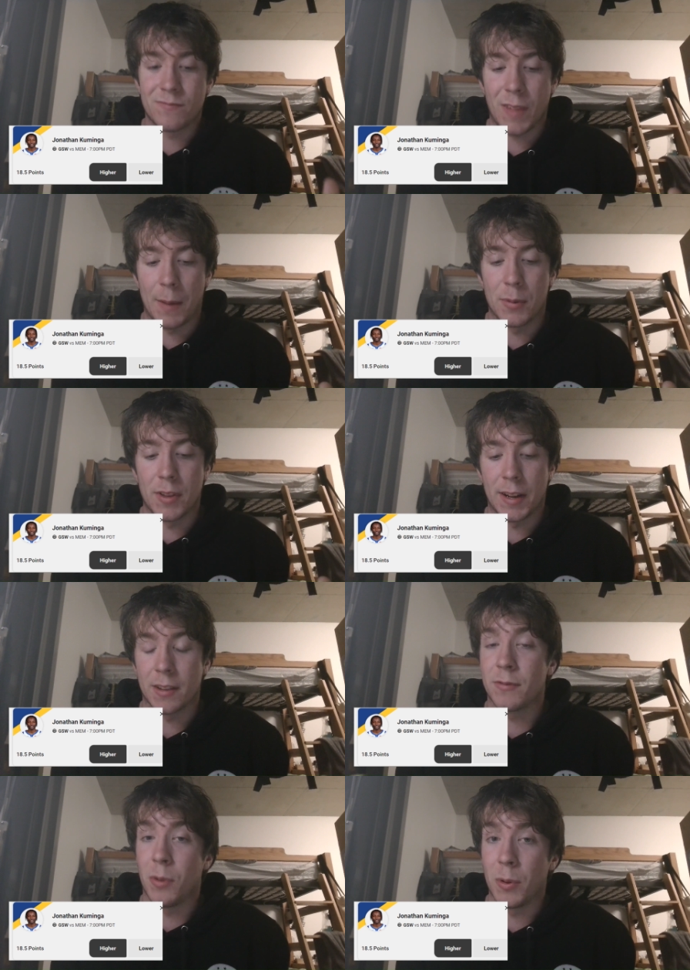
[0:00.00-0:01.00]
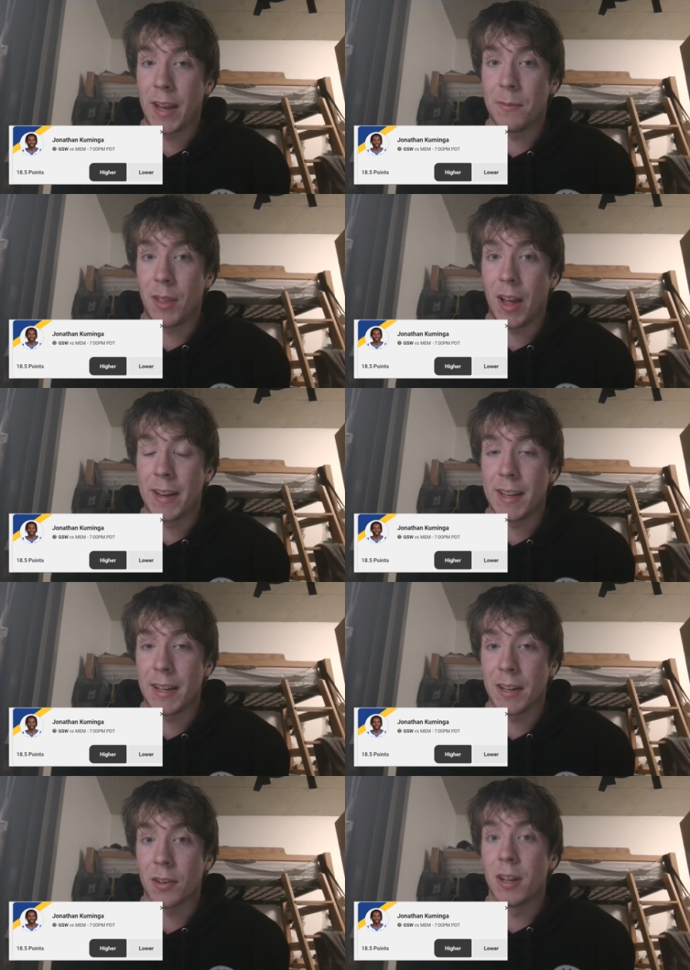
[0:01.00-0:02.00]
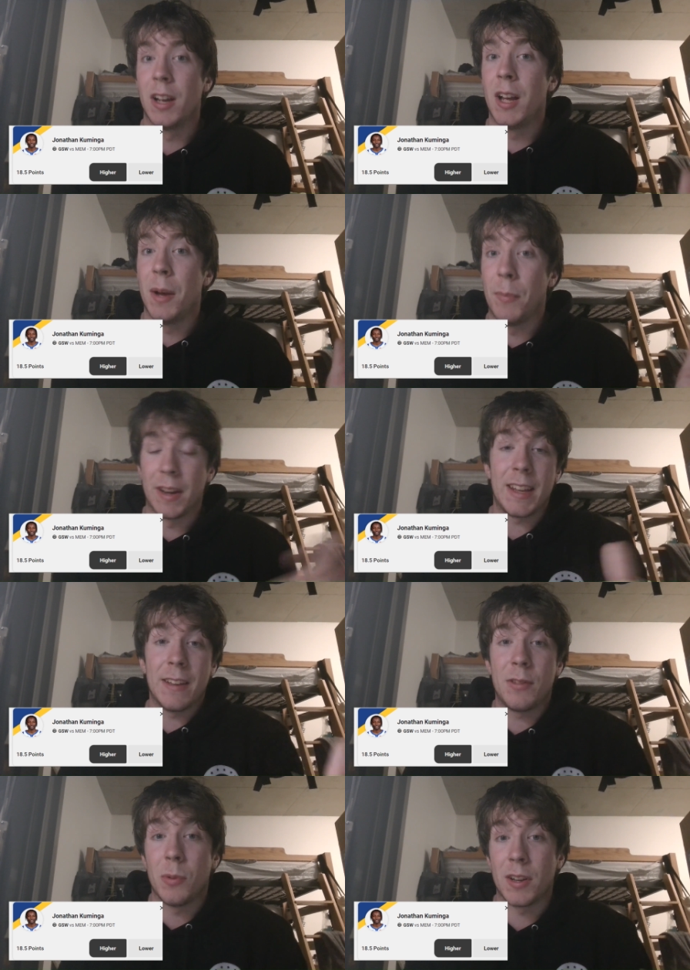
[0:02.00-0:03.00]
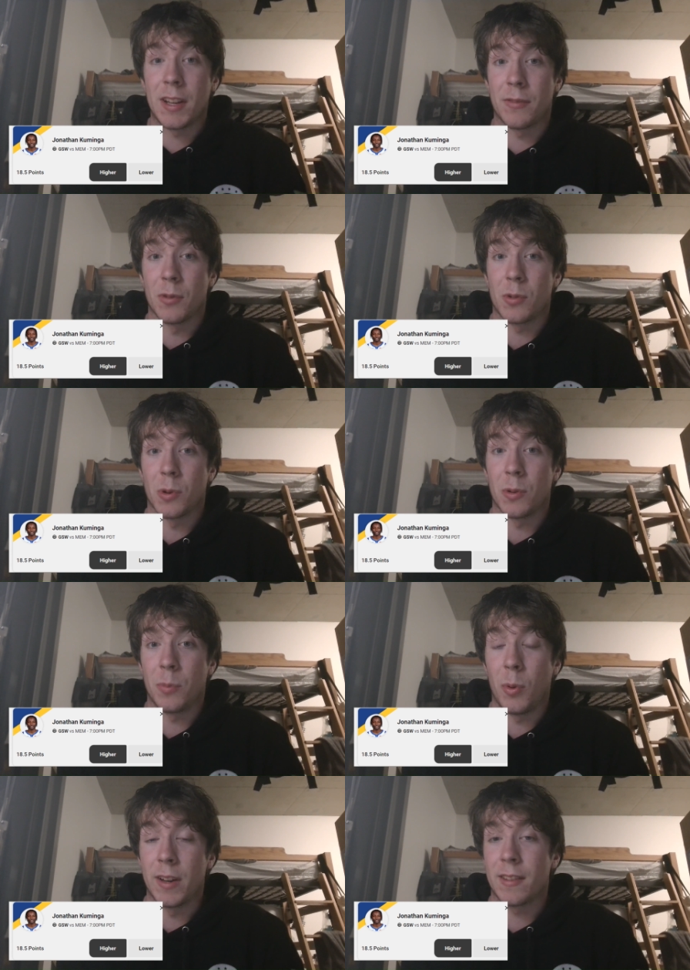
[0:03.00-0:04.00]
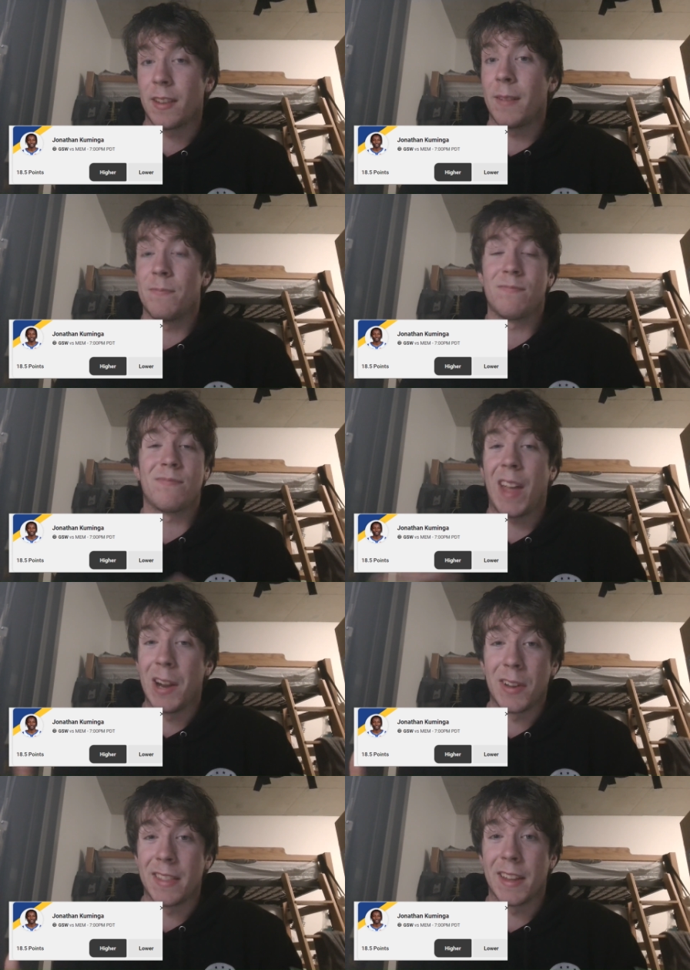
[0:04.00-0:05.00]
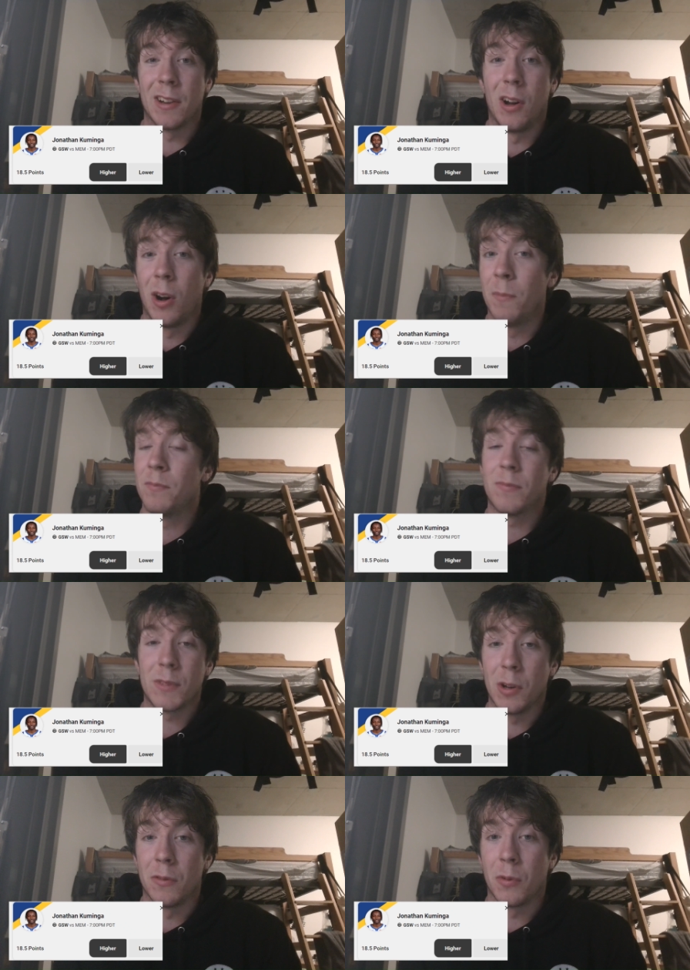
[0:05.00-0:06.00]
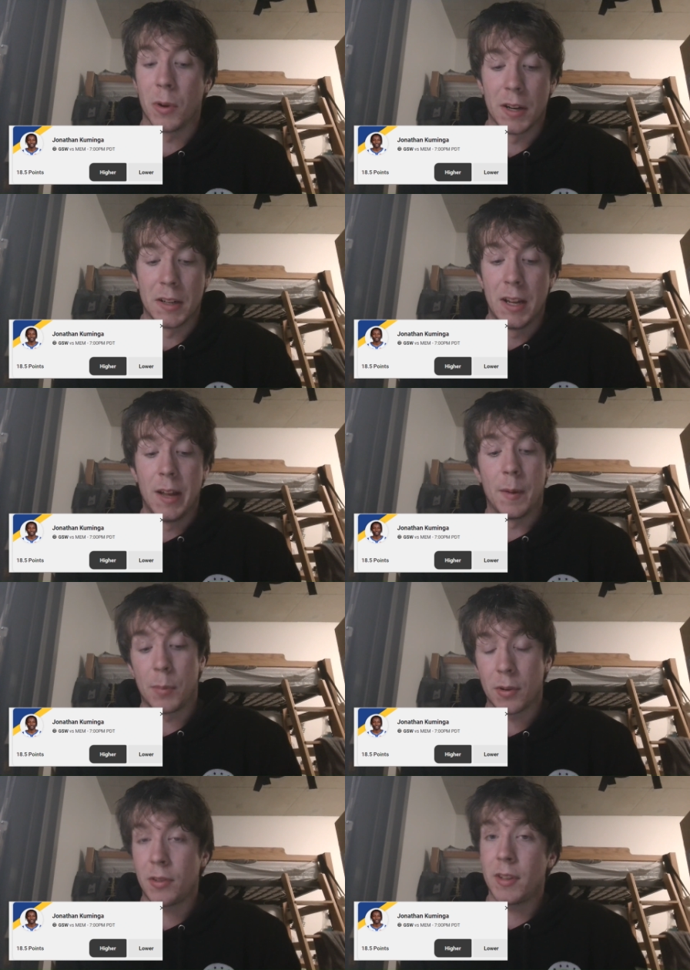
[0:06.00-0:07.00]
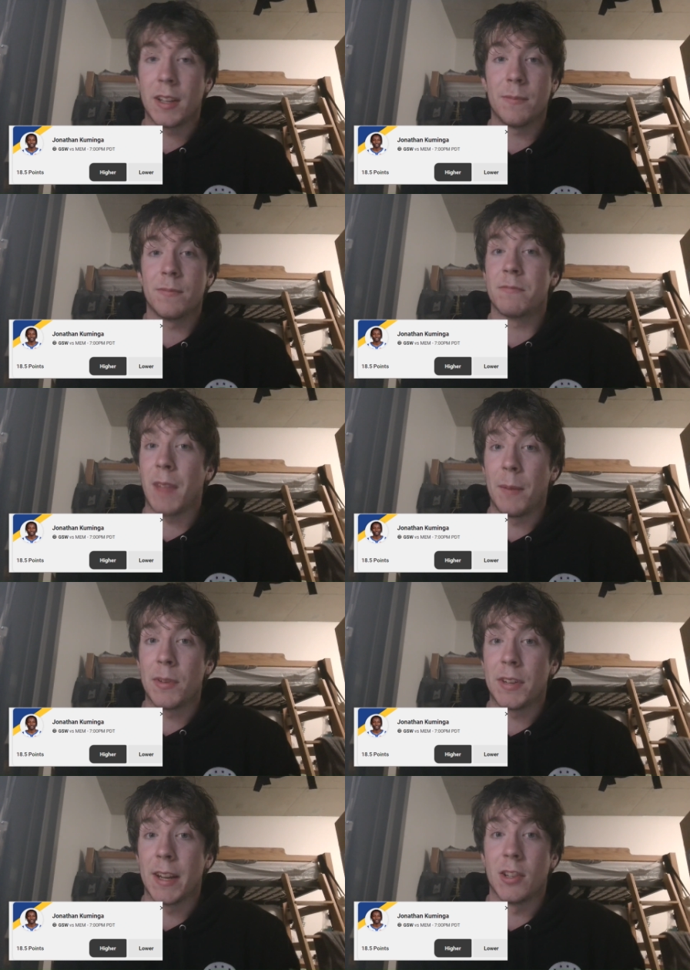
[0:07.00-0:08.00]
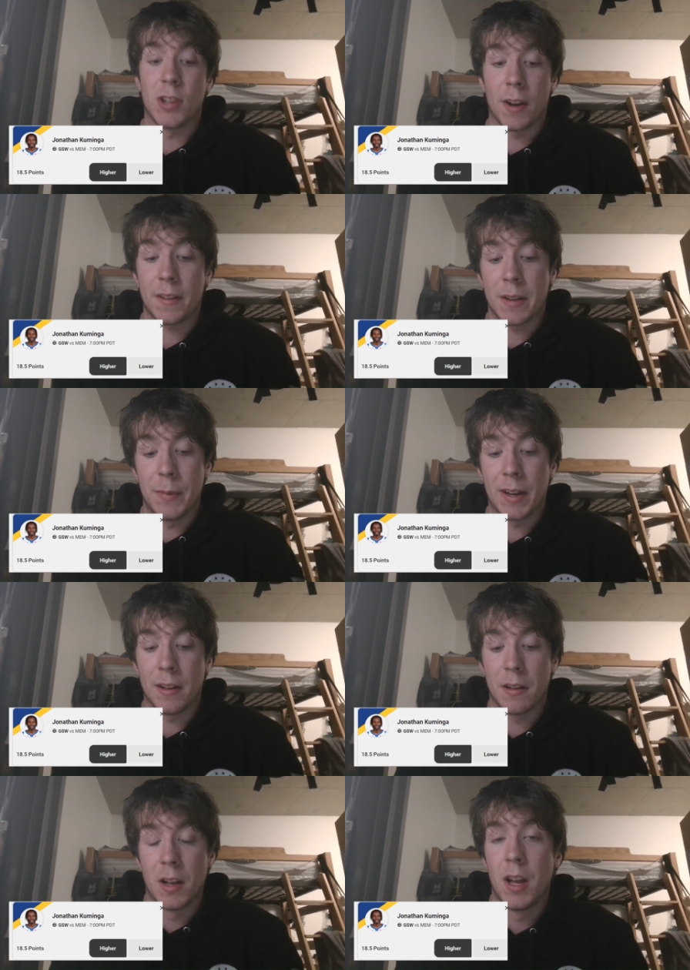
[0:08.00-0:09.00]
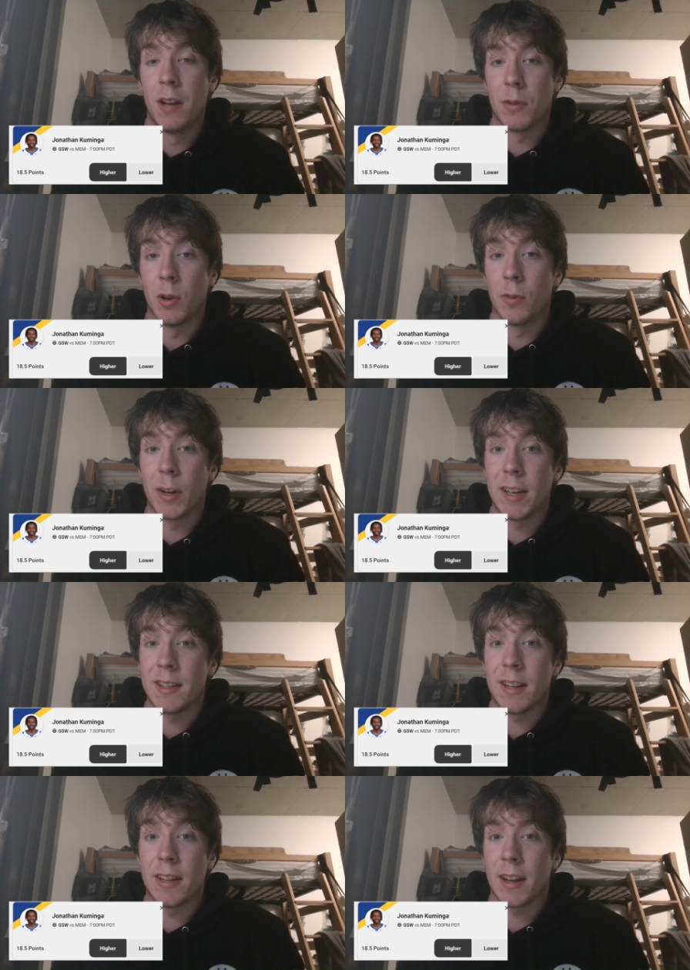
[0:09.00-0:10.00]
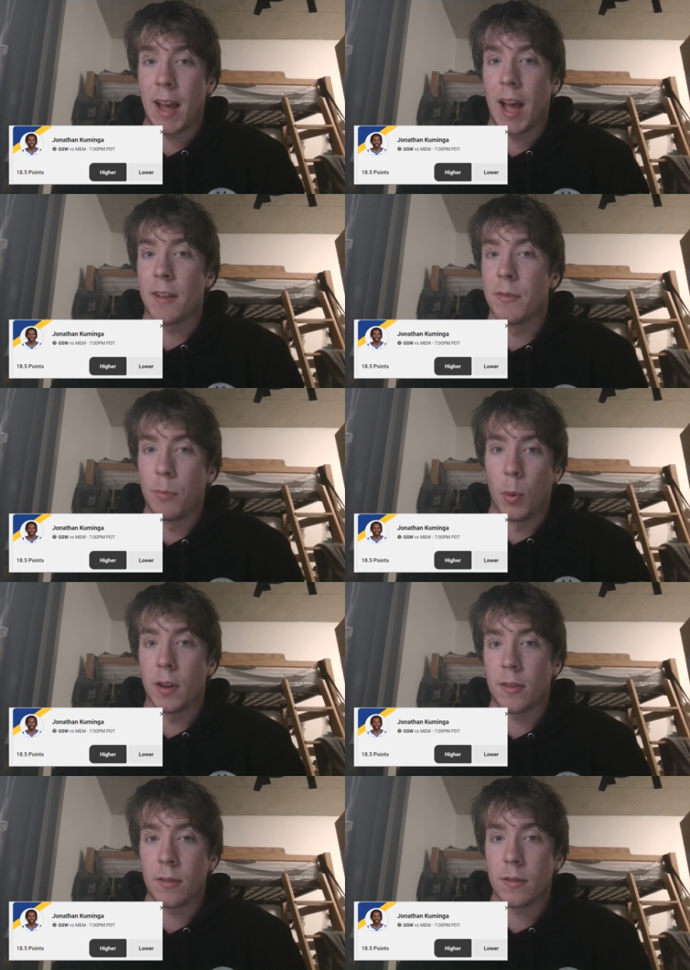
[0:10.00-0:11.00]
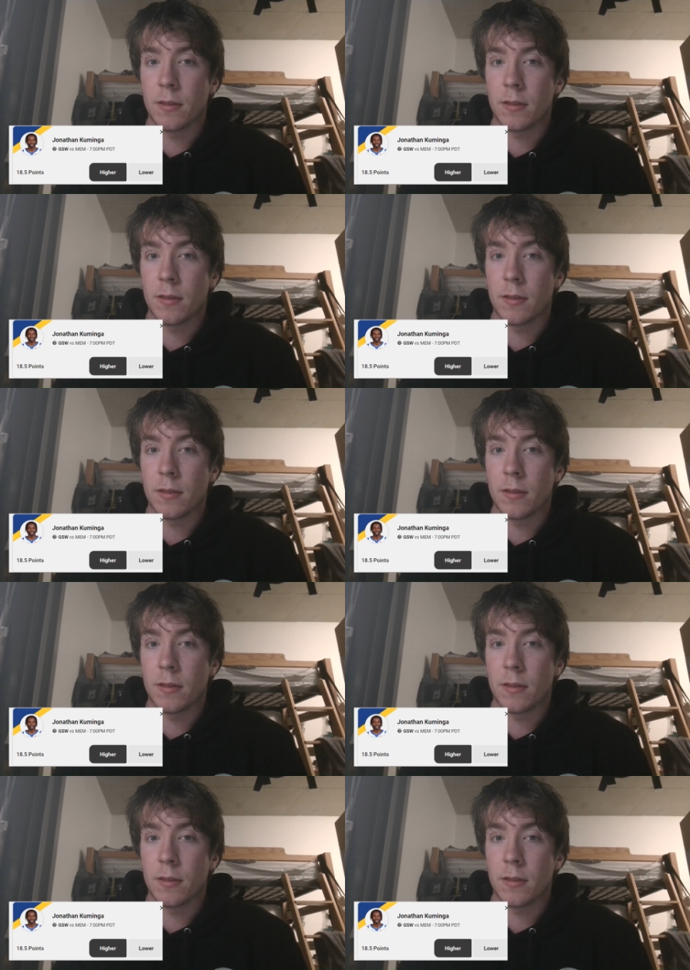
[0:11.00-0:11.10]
I'm presenting his full game line here. But if you want to take his first quarter points, I don't hate that at all. Go for it. But personally, I'm just taking Jonathan Kuminga for over 18 and a half points.